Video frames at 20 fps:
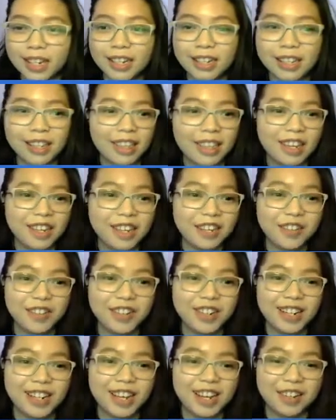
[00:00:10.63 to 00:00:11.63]
Thank you
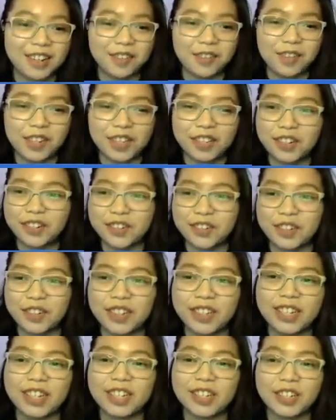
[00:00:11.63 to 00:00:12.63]
for that
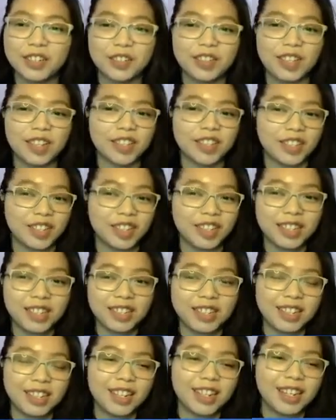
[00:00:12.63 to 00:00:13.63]
wonderful introduction.